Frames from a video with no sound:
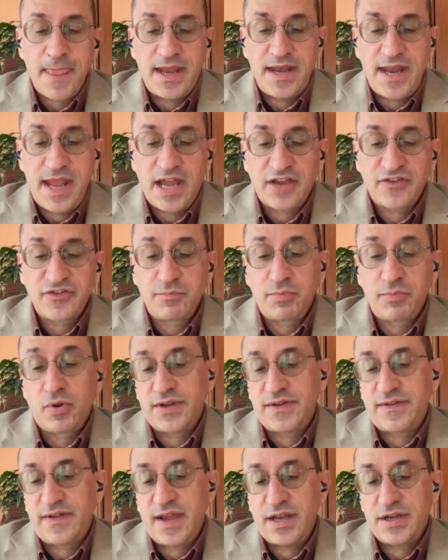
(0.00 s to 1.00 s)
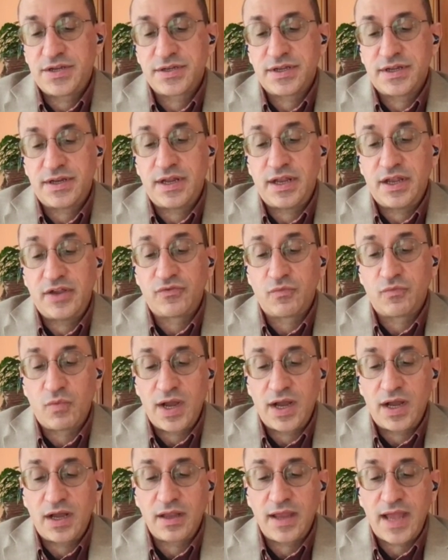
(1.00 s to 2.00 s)
and exploitation as
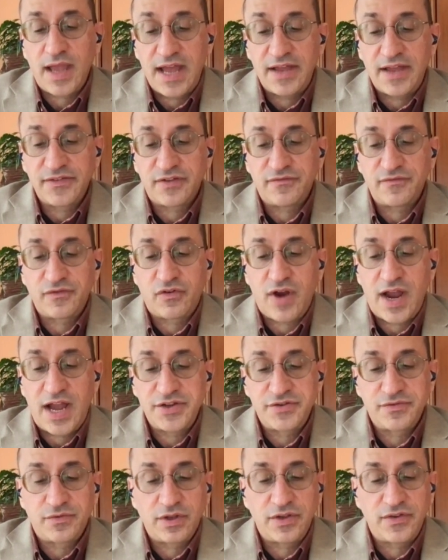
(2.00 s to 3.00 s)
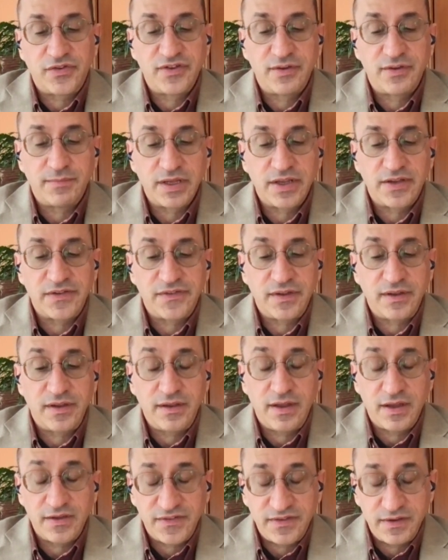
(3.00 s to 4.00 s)
well as of gradual
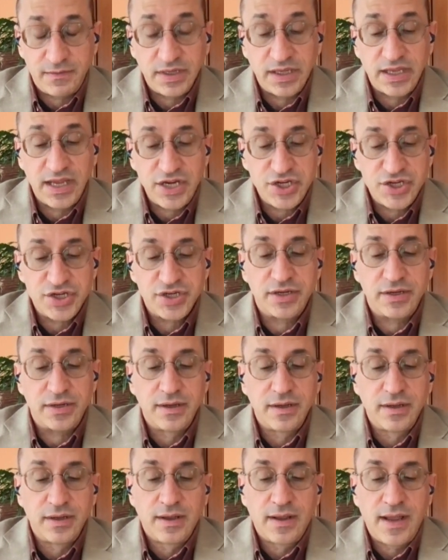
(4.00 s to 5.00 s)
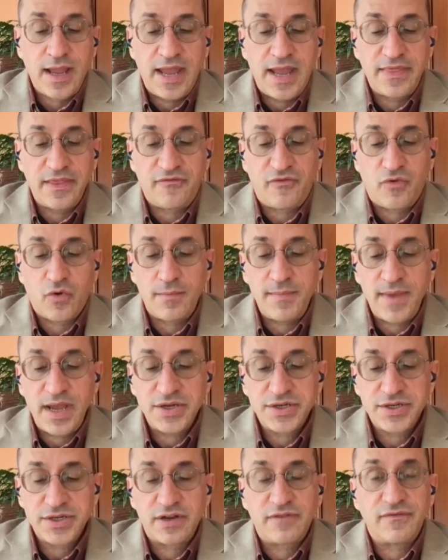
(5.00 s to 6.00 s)
assimilation and the
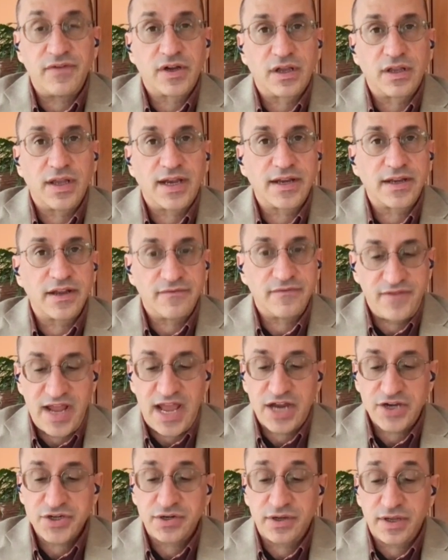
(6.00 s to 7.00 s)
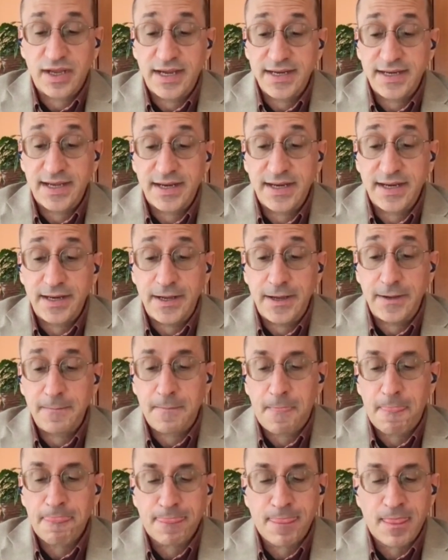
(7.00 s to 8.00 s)
formation of a collective national
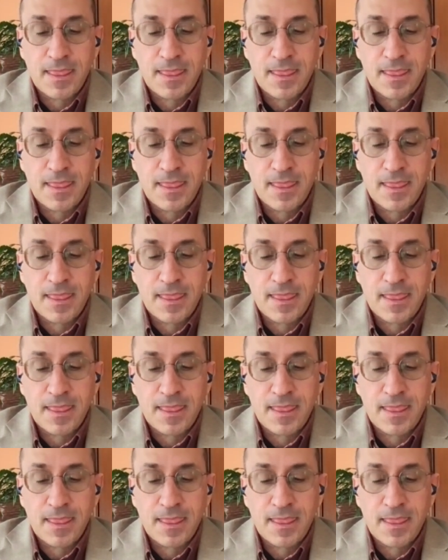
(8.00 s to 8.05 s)
identity.